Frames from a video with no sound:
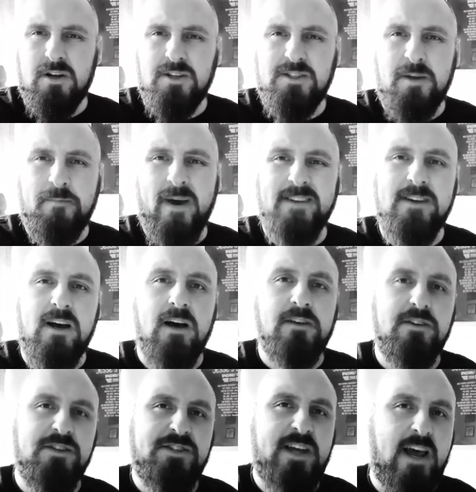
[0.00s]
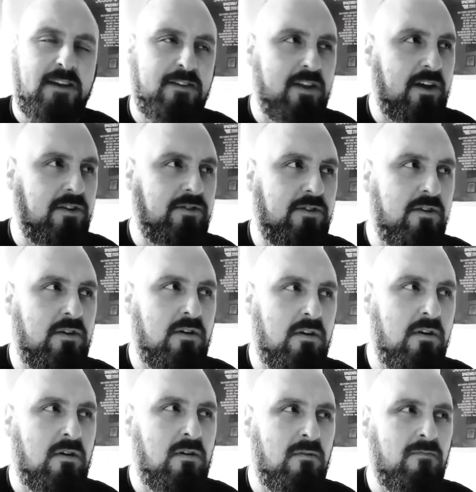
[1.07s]
To better understand this,
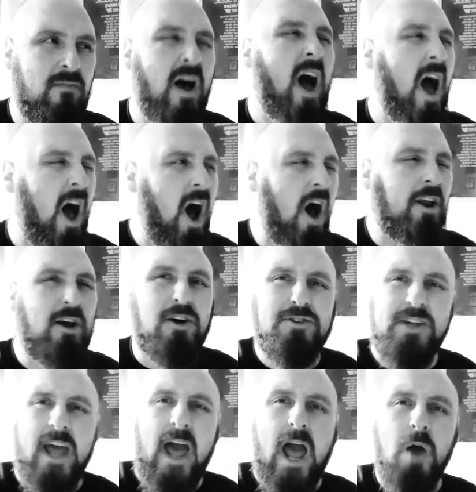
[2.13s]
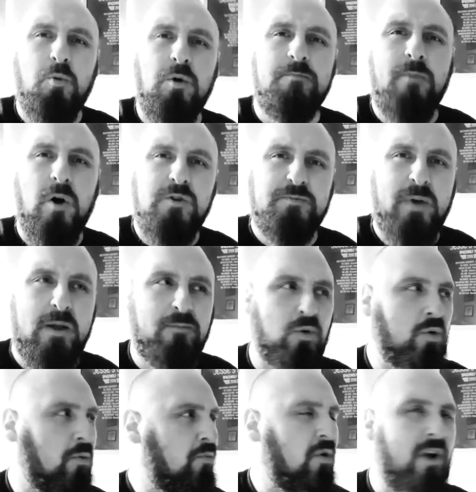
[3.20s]
I'd ask how would most
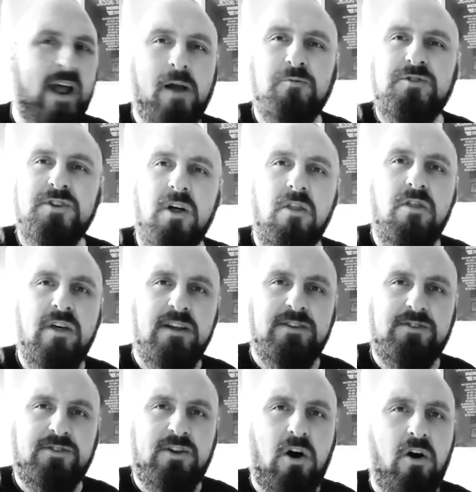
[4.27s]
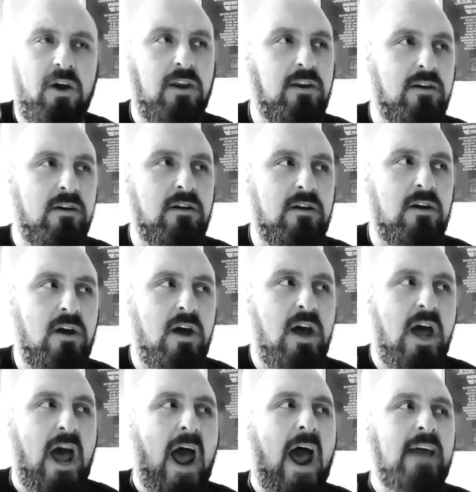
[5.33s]
people pronounce this sign?
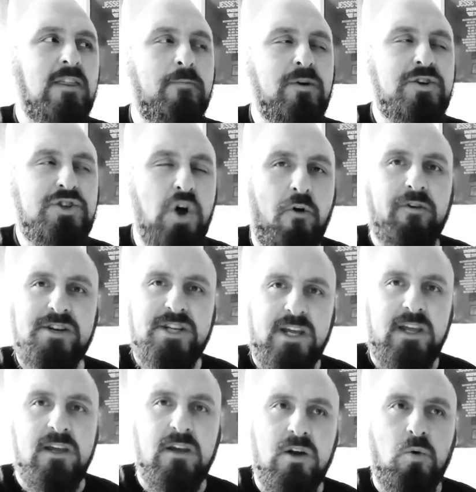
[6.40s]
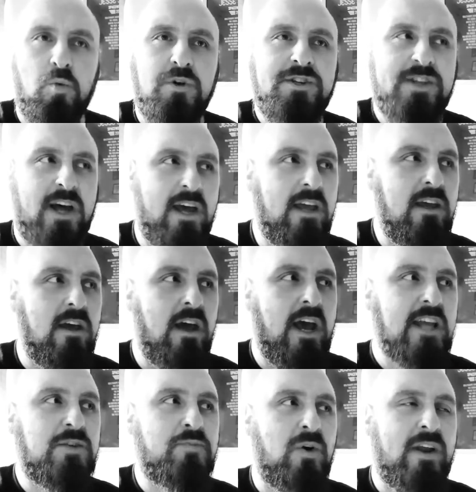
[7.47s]
And the majority would say
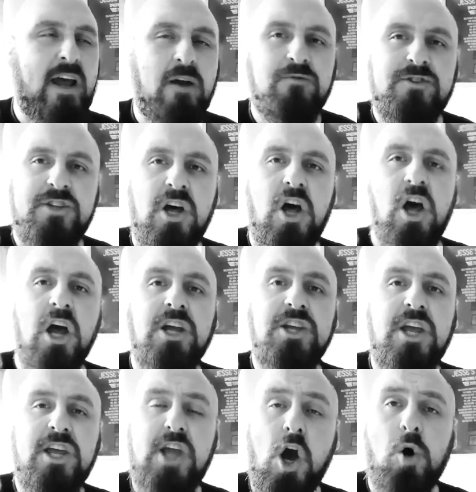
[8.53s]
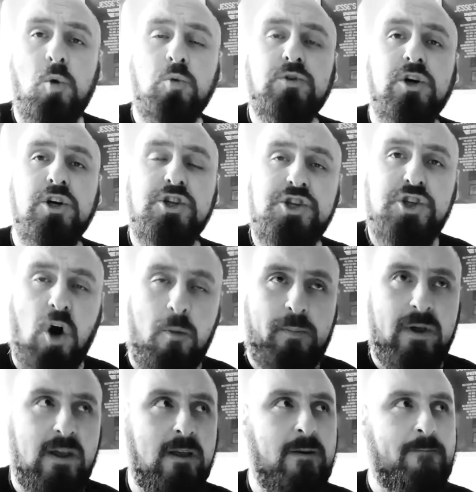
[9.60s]
it's pronounced ye olde
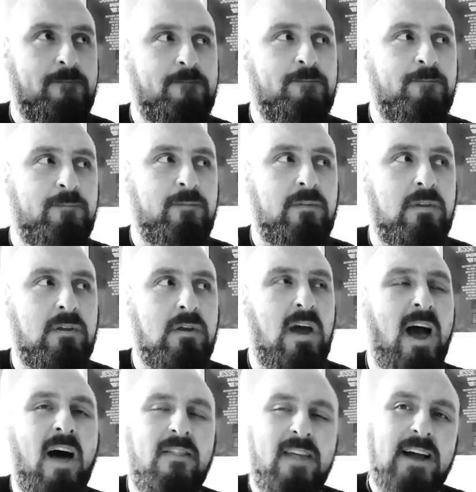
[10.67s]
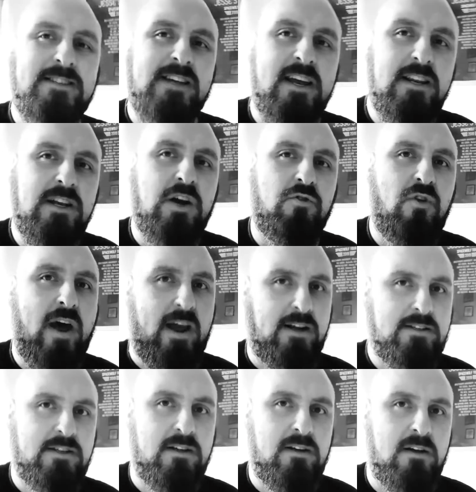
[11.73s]
shoppy. That's
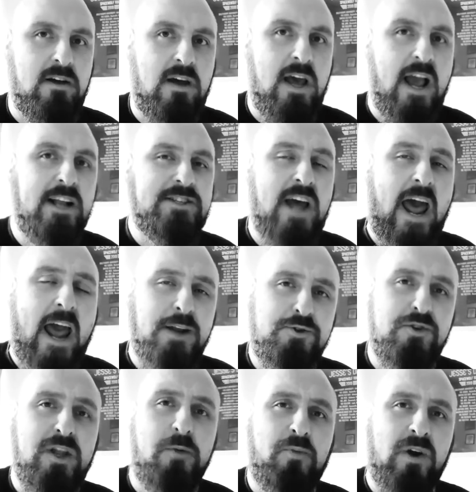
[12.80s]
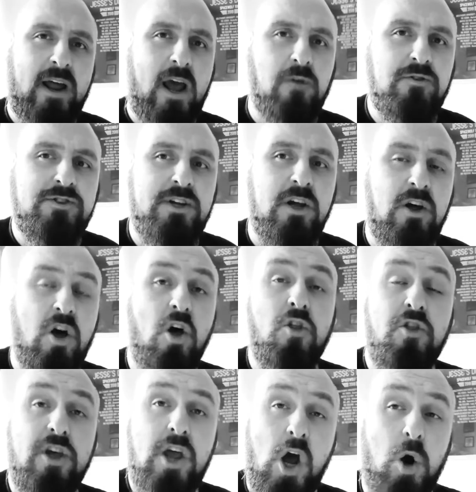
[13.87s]
incorrect. It's actually pronounced
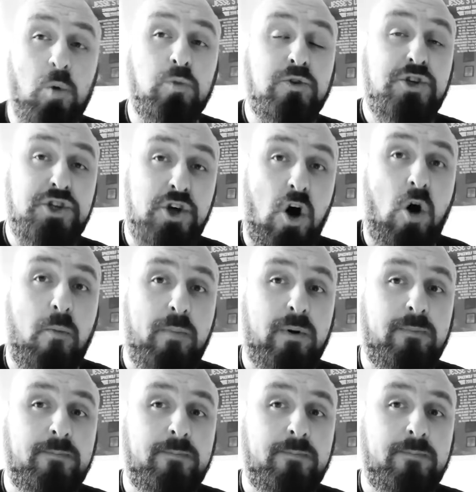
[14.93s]
the old shop.